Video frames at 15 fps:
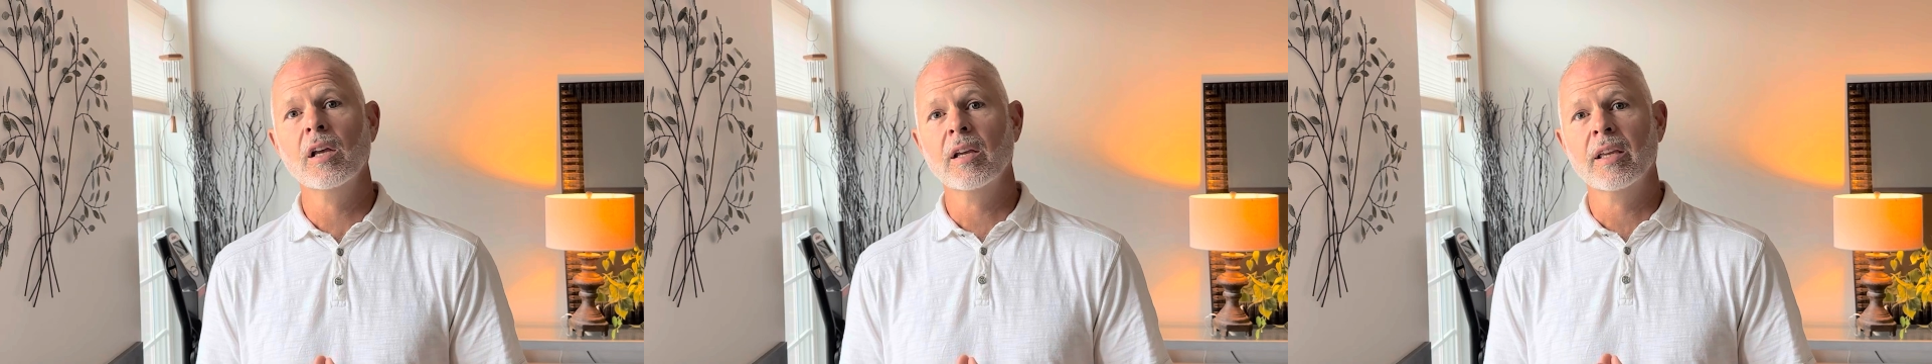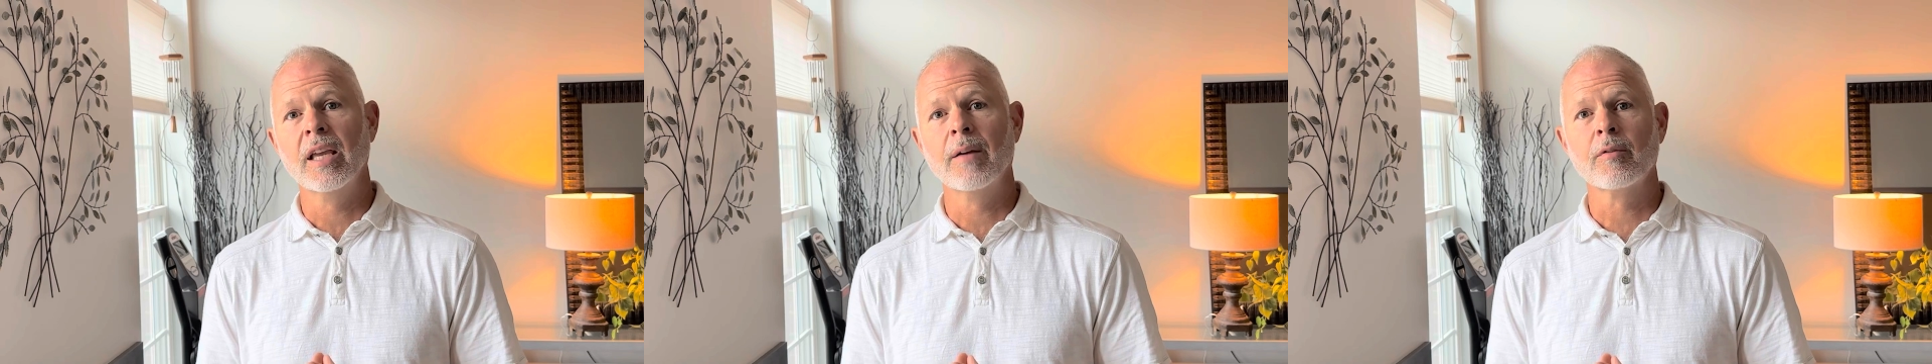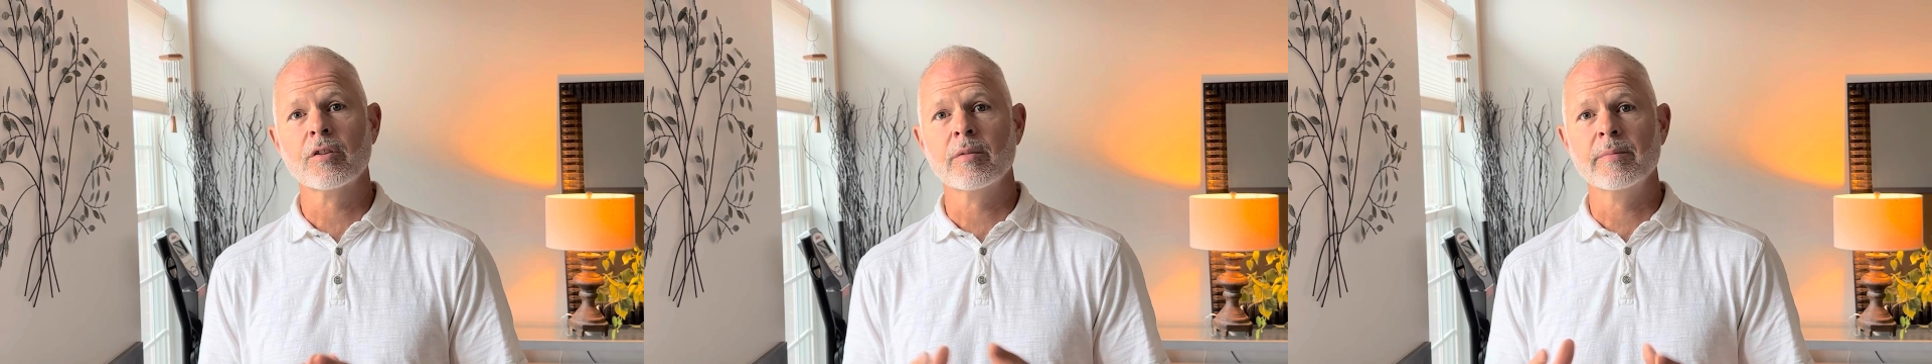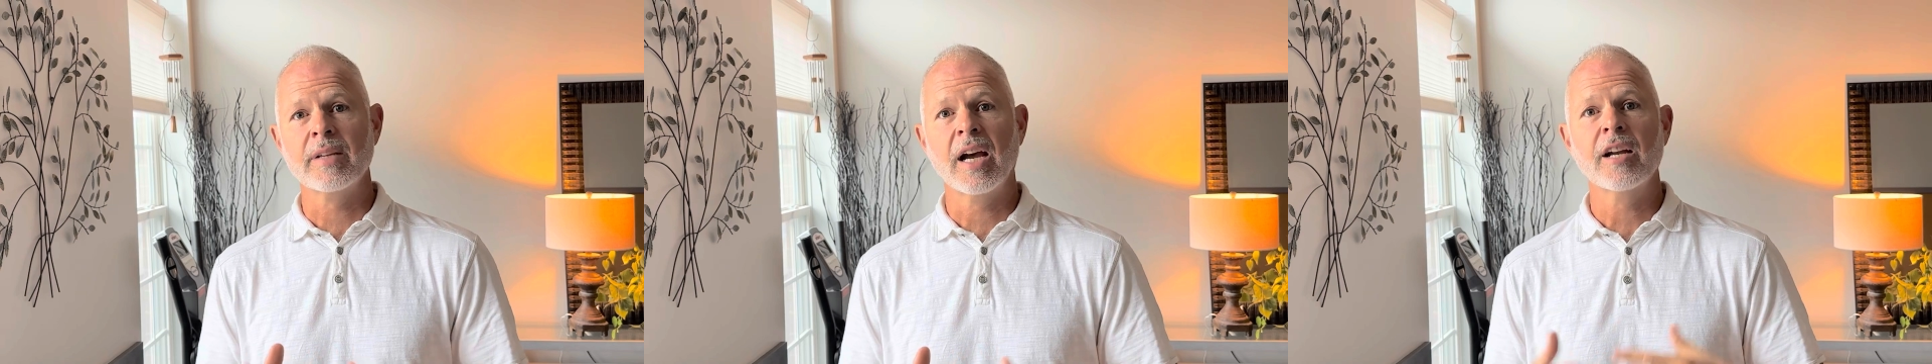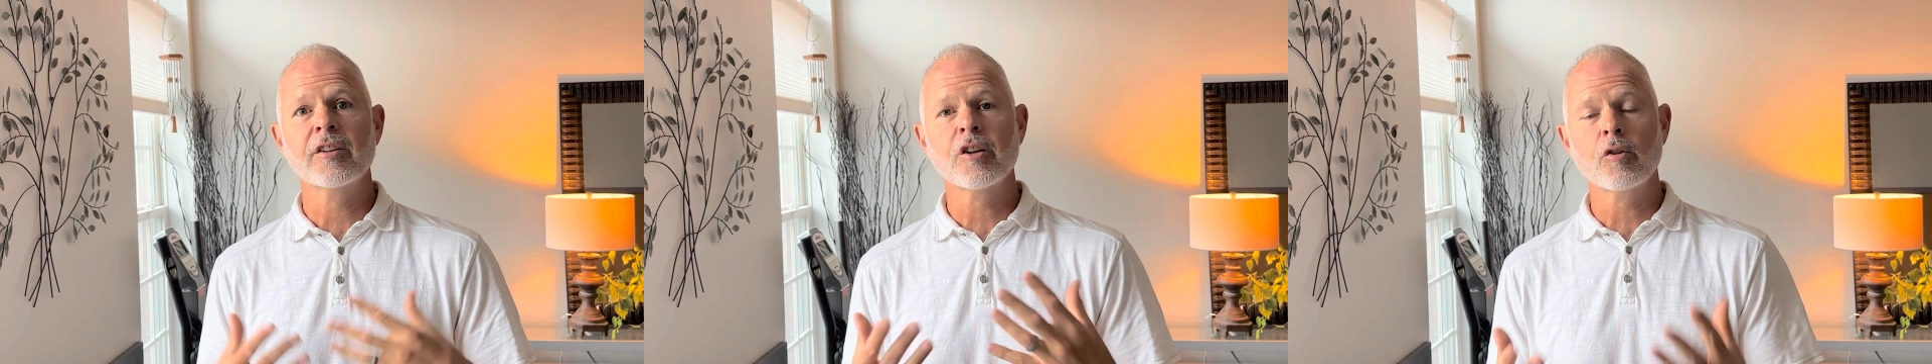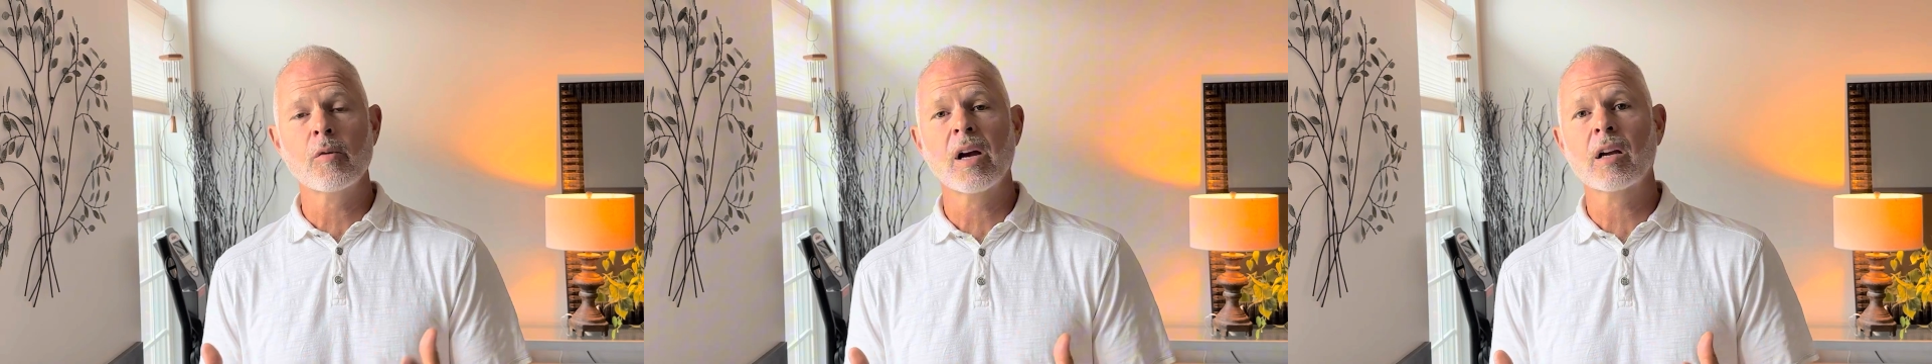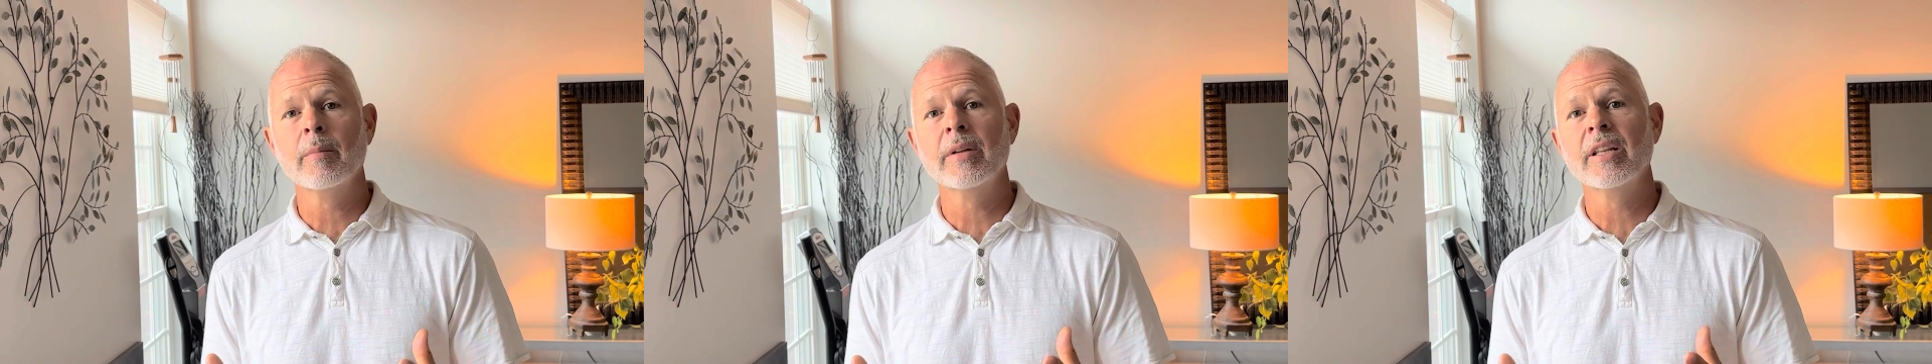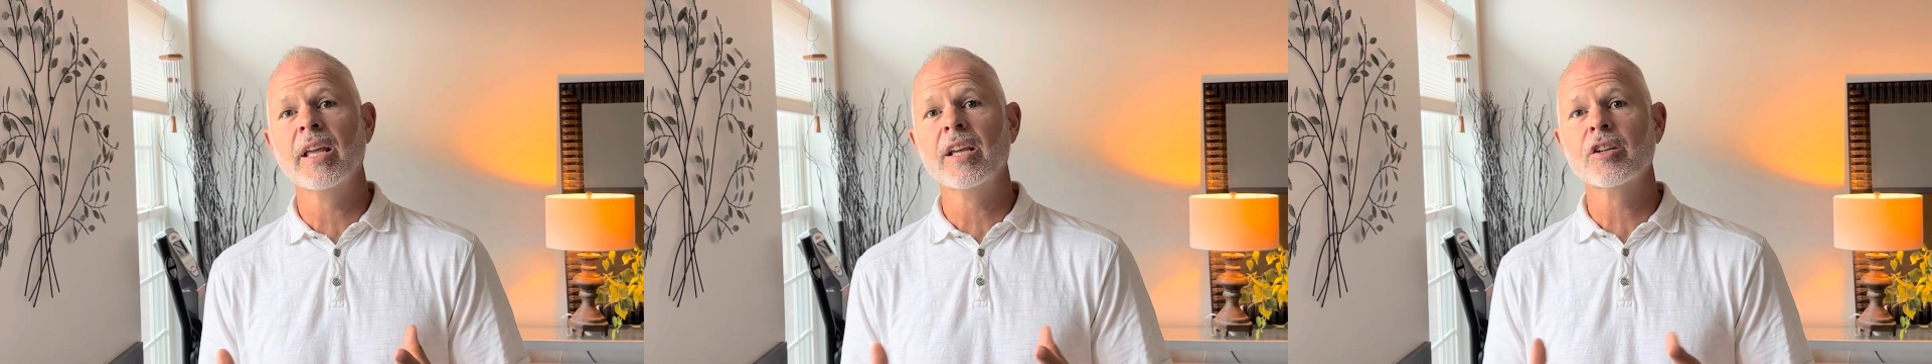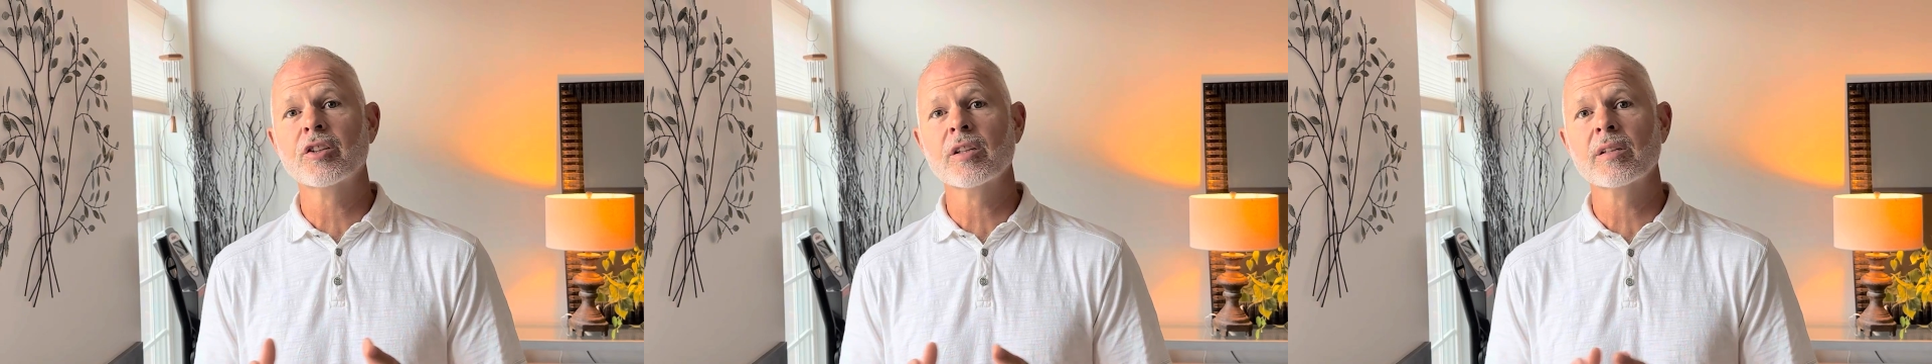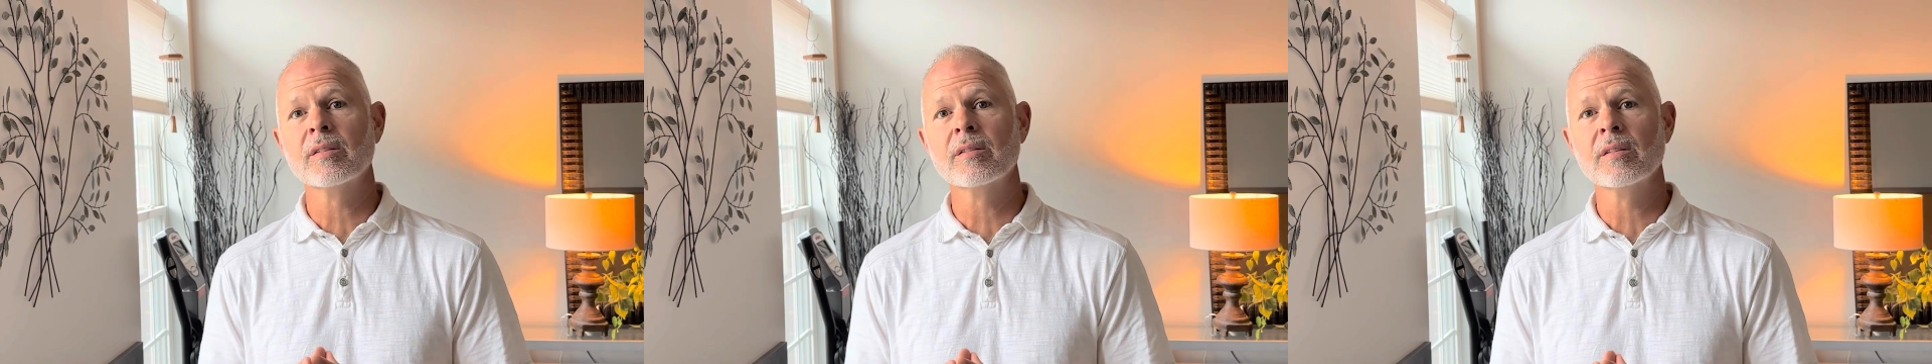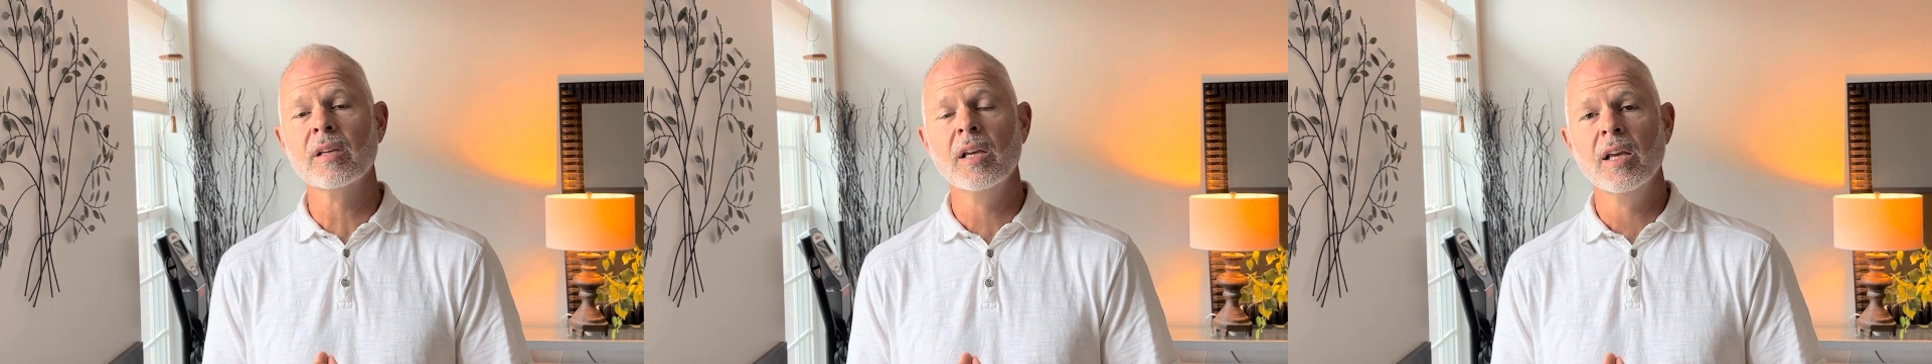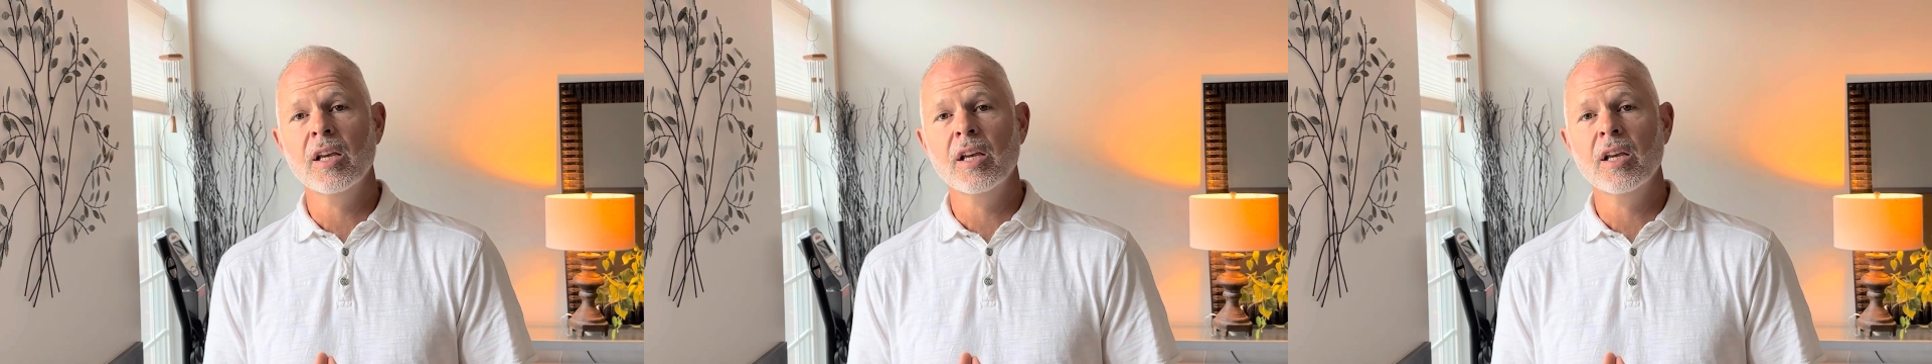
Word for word: gave her some dietary recommendations,